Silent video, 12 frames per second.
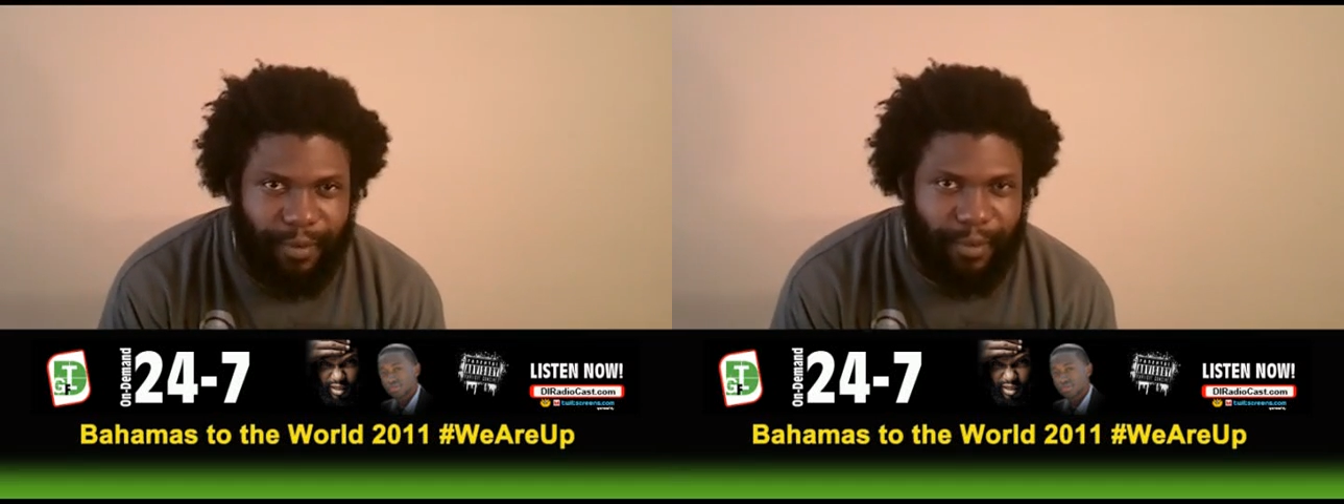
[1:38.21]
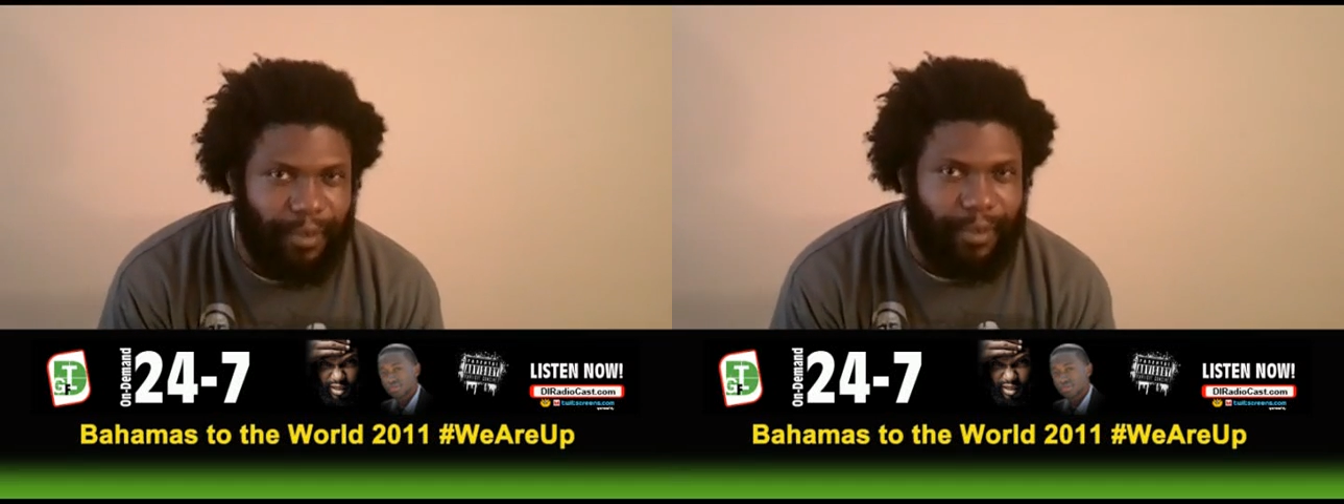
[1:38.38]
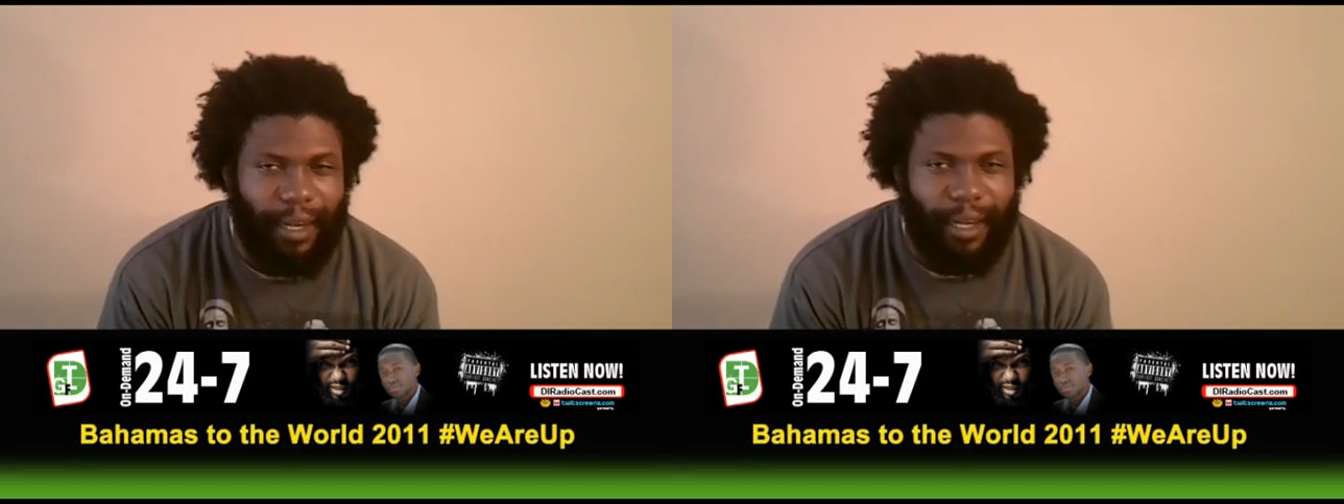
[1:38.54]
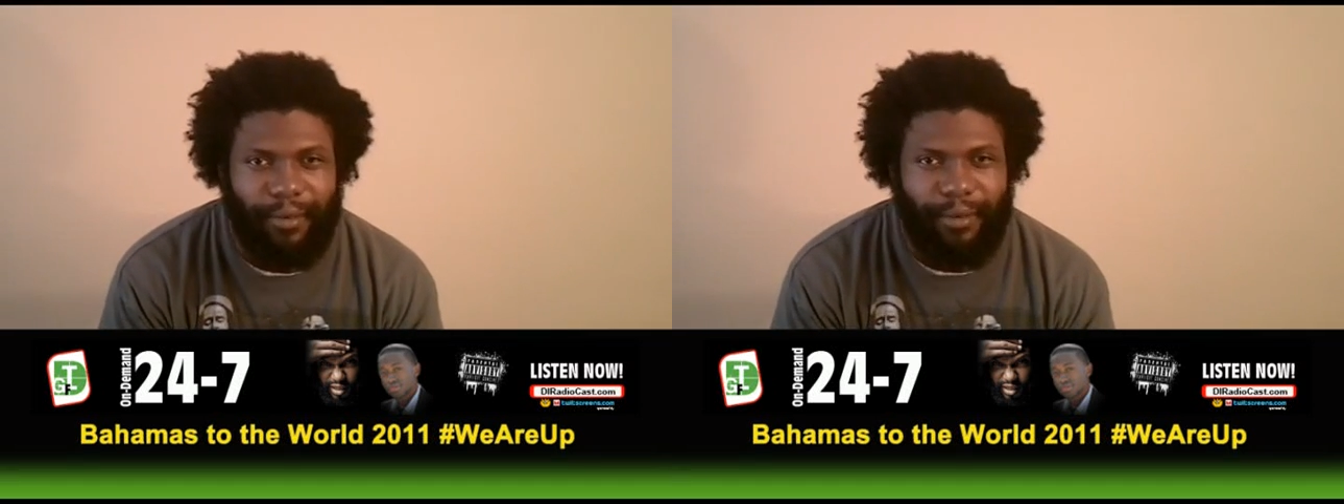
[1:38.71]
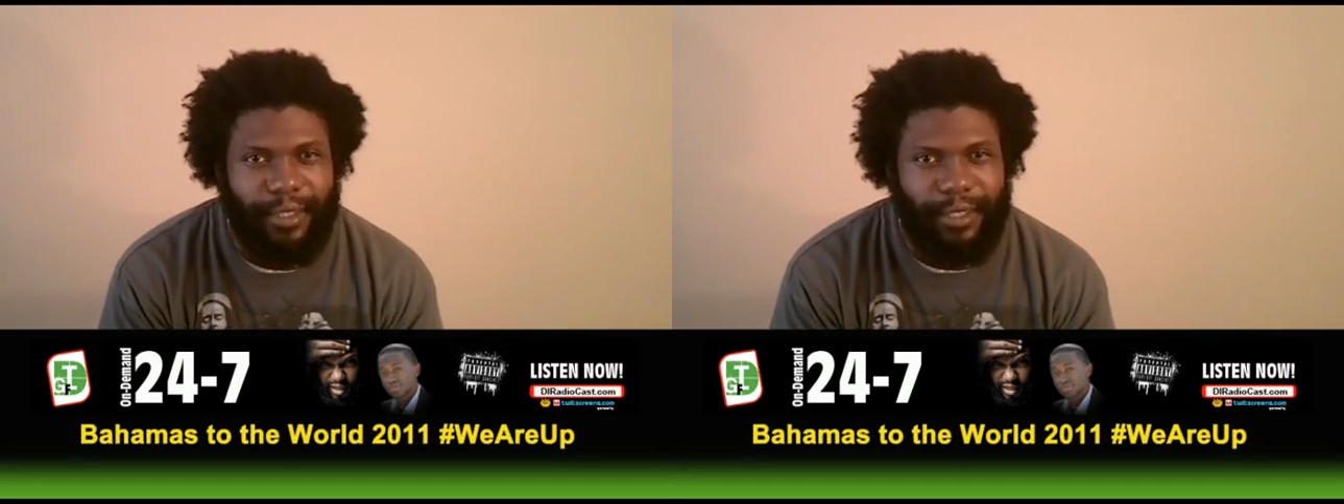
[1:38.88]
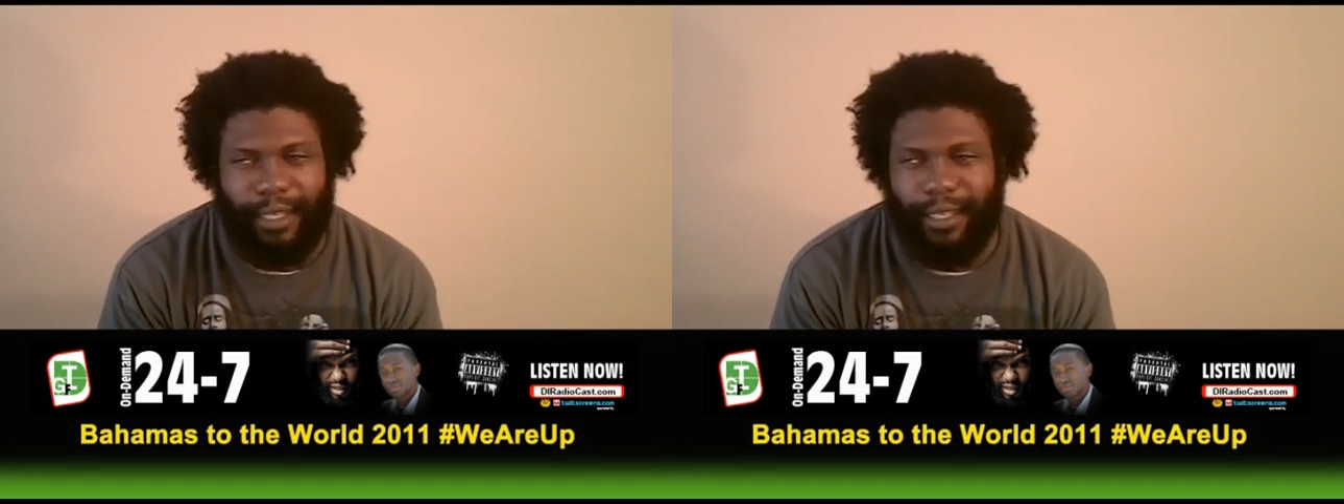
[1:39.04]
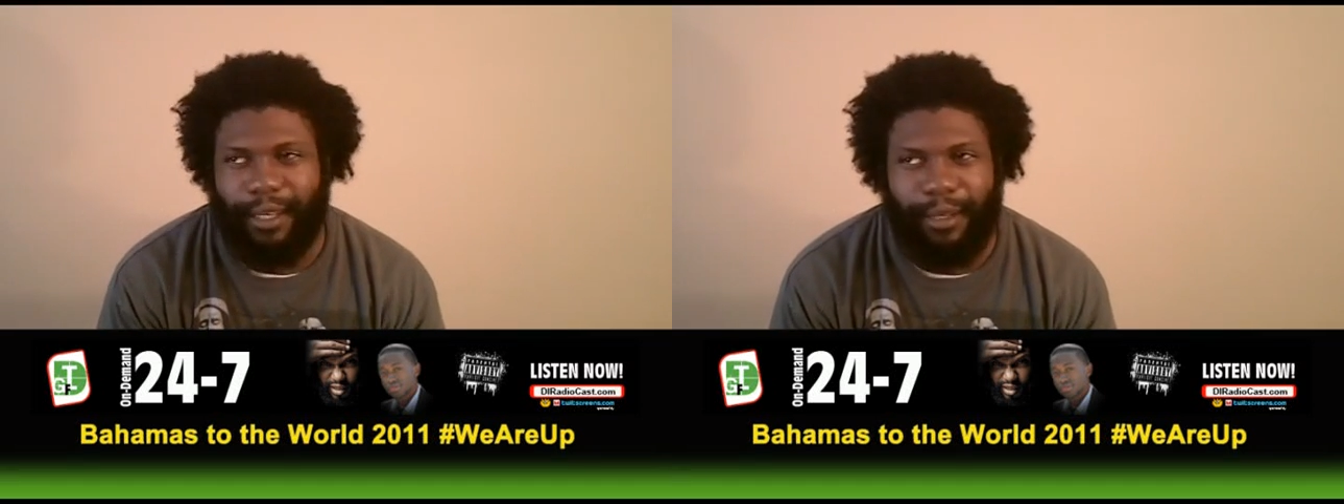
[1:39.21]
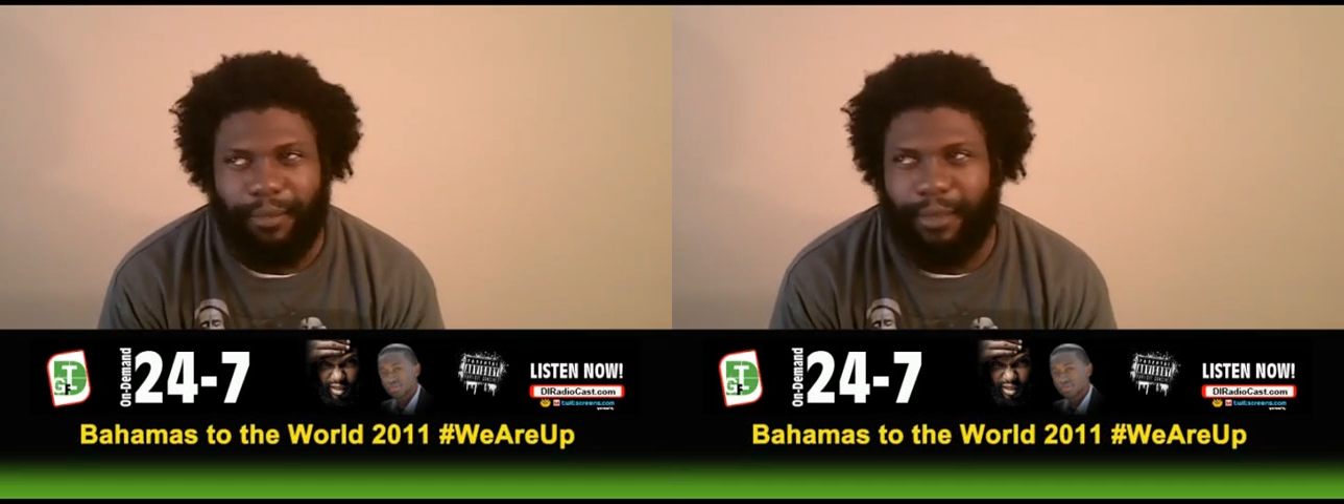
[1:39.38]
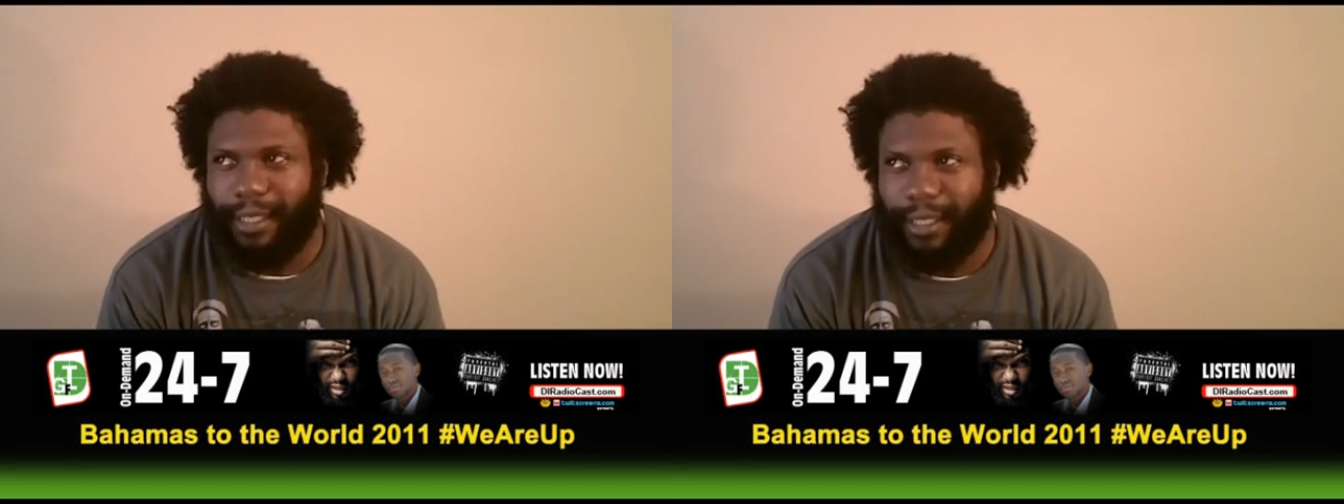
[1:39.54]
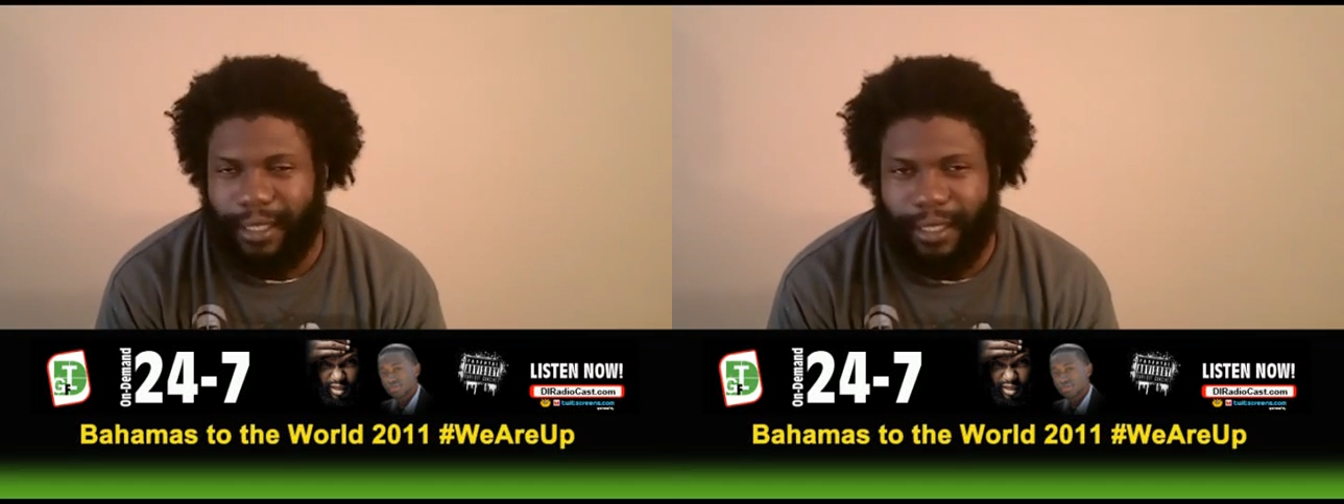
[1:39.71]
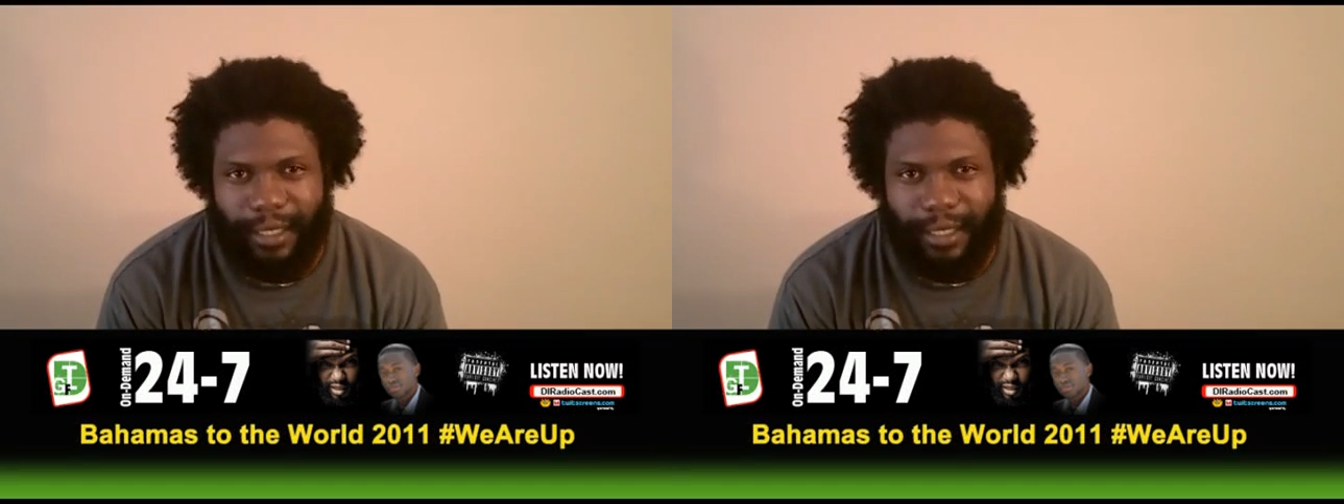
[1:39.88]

from the crowd was like humbling,